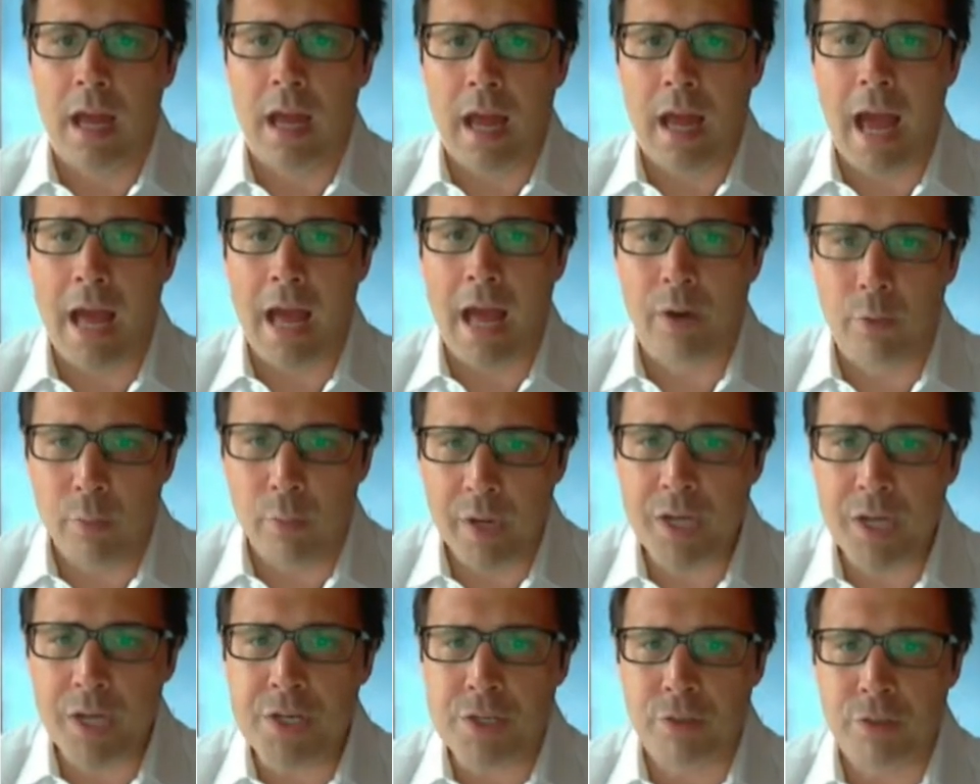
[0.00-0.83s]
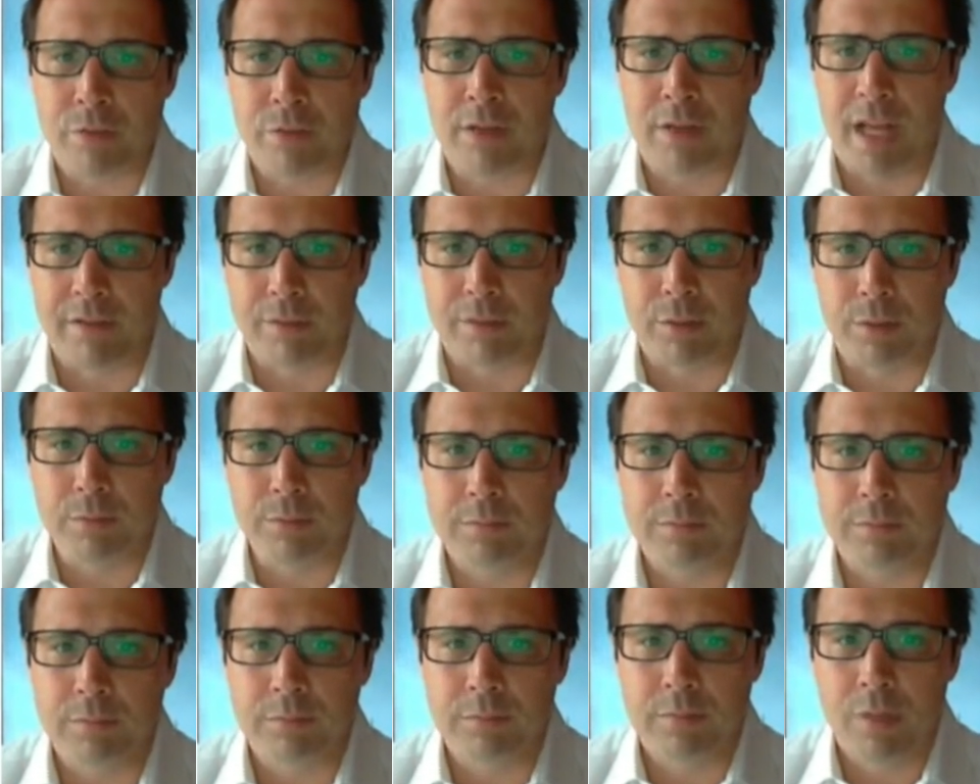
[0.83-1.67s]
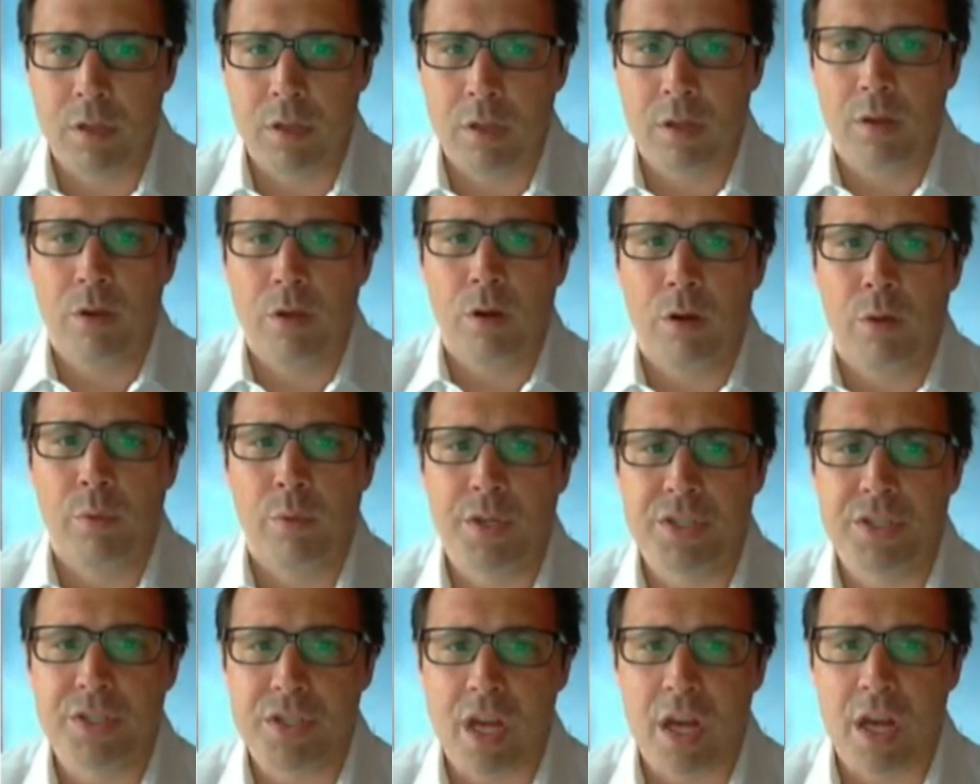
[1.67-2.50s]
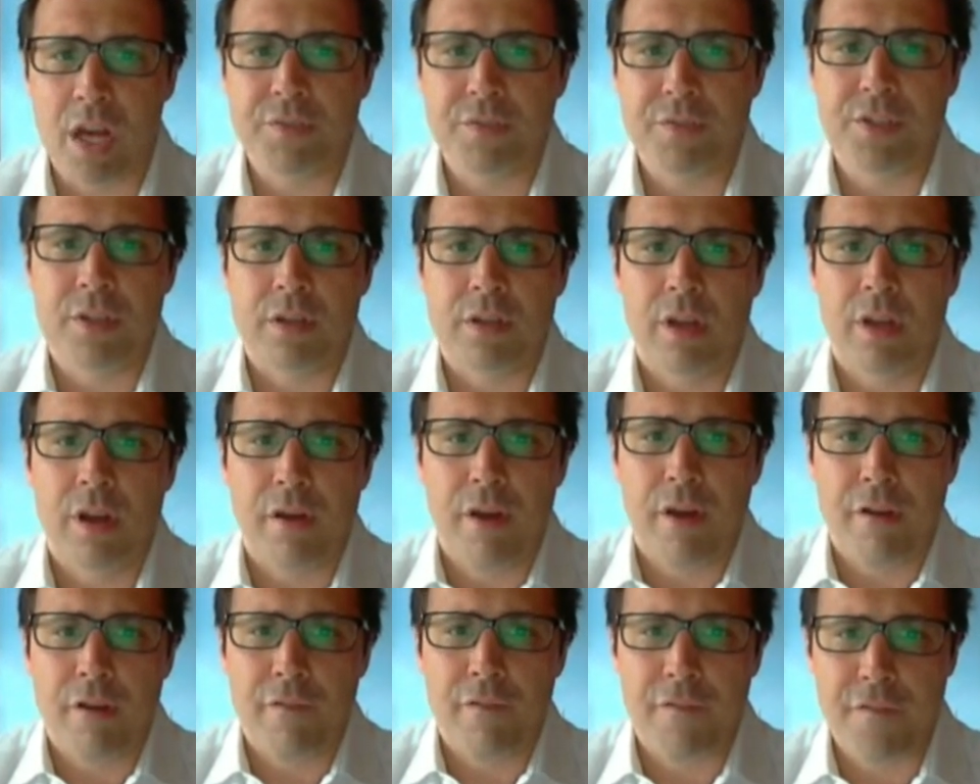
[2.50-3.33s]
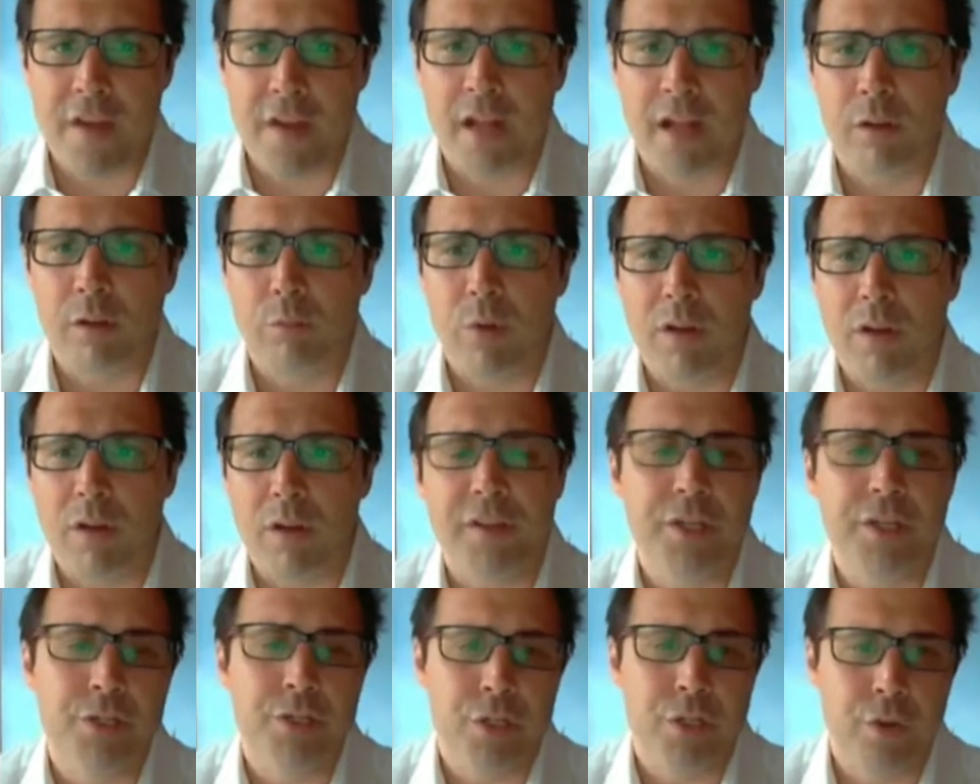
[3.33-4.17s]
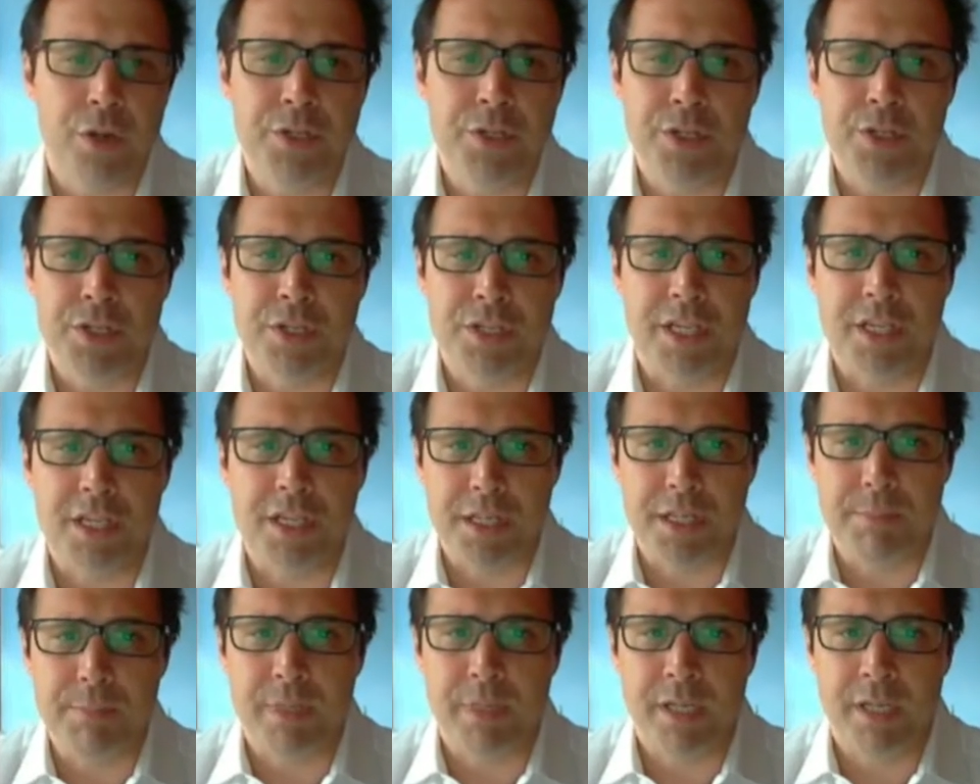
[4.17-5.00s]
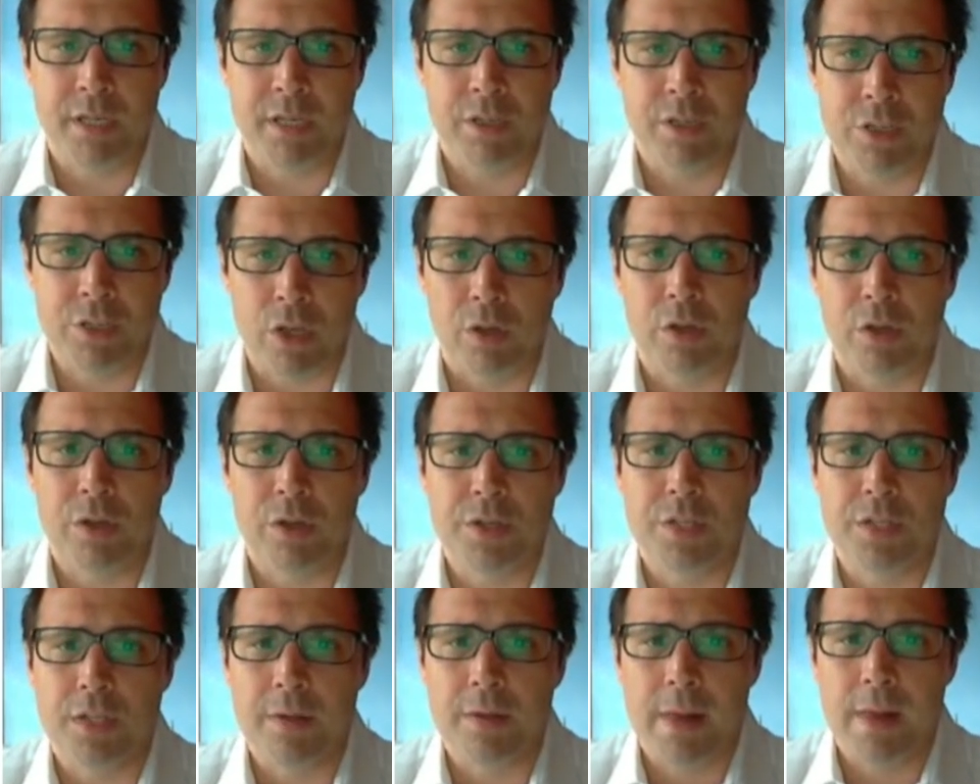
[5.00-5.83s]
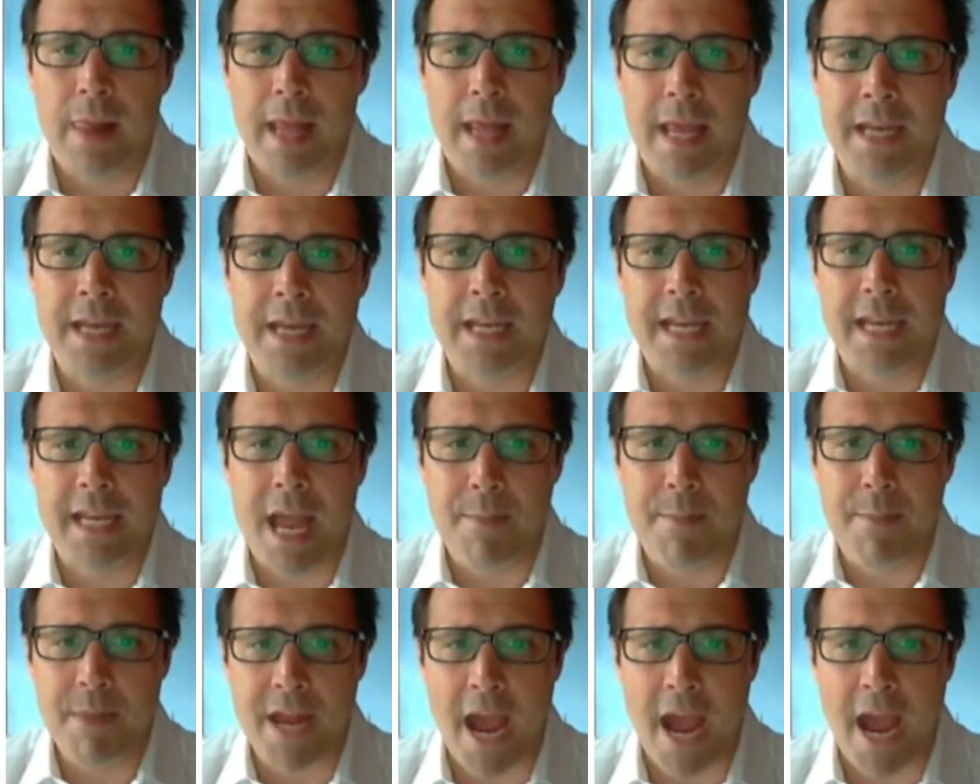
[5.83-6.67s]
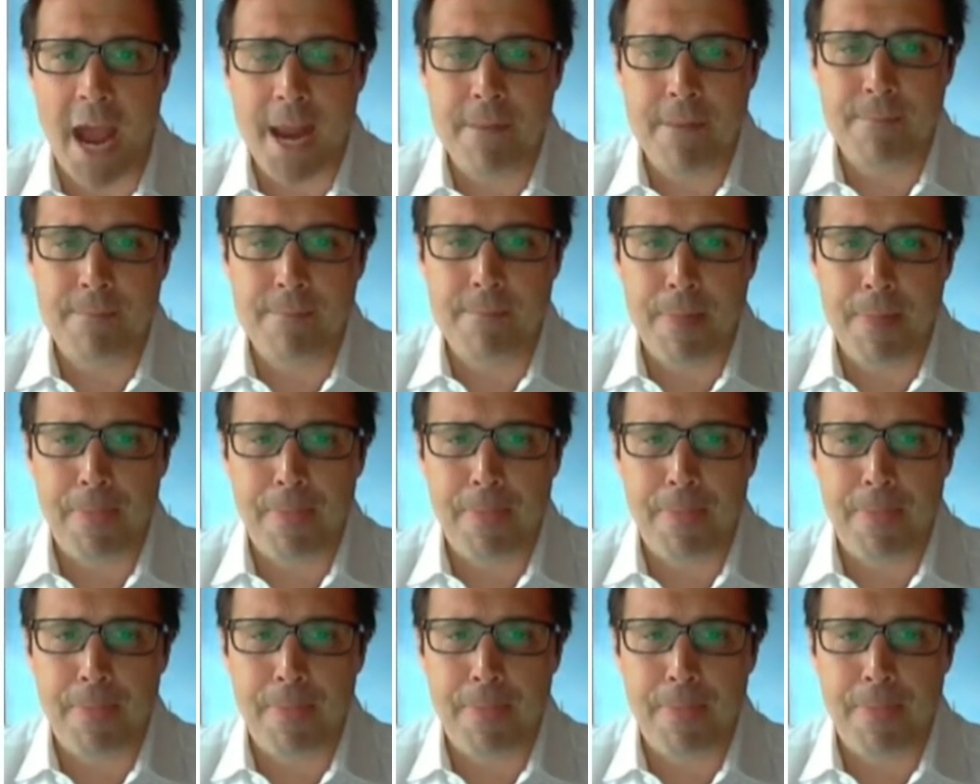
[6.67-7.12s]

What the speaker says: At a regional level, reserves fell roughly $260 billion in EMEA.